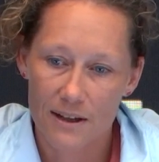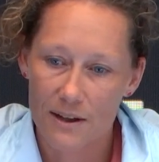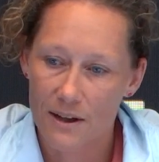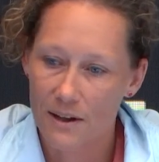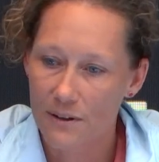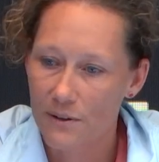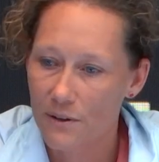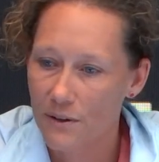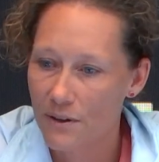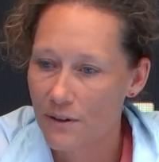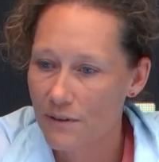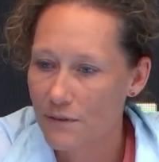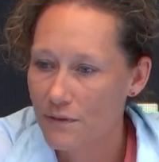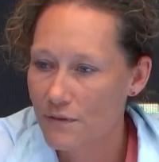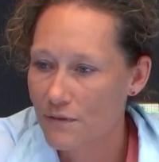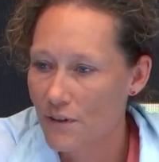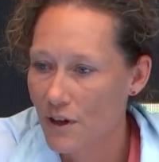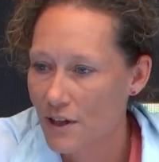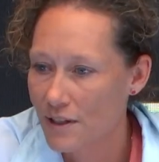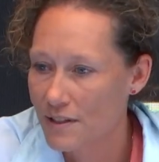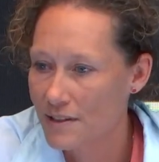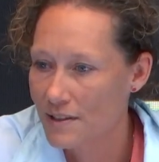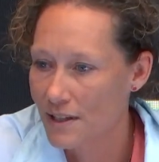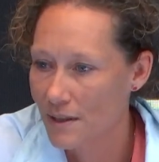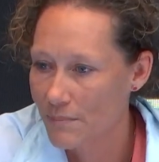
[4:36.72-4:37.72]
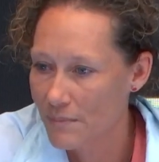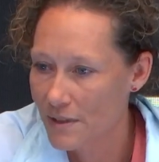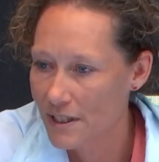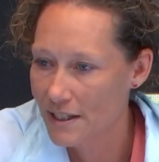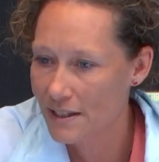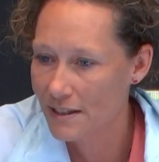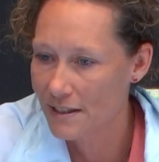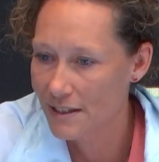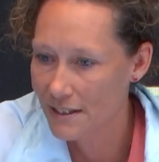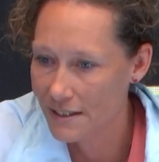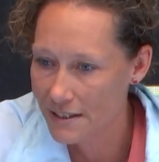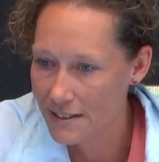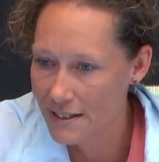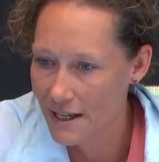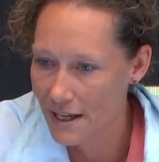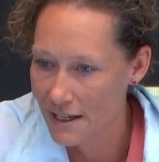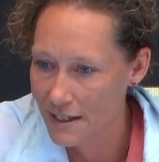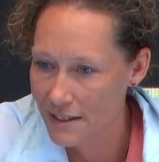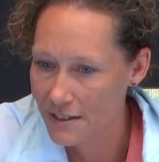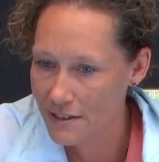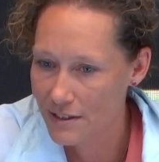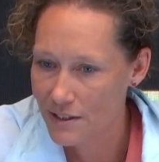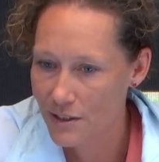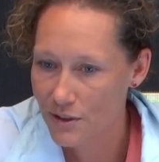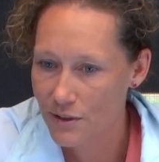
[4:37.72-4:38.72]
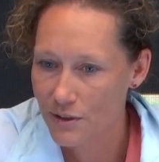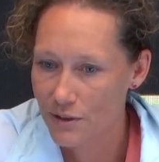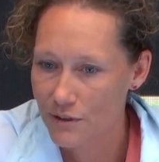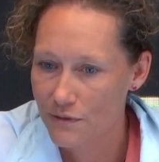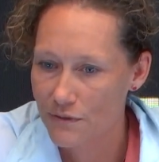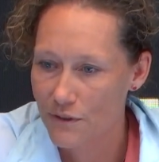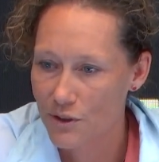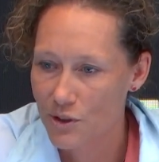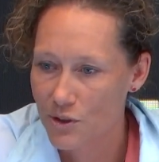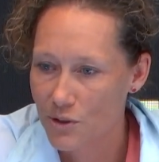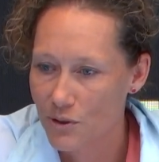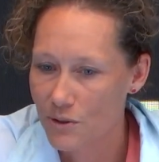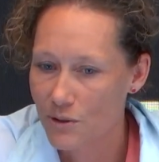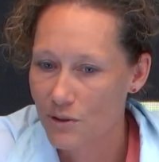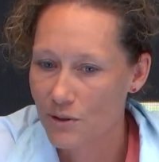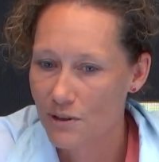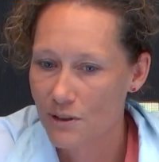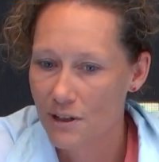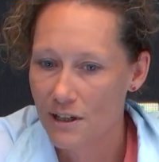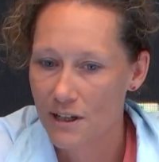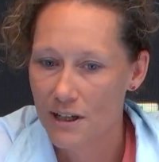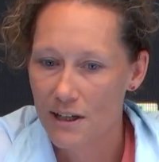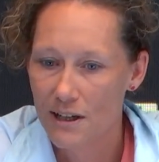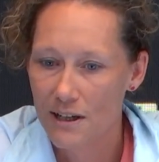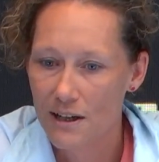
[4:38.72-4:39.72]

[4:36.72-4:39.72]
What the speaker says: I'll find something in tennis to do for sure.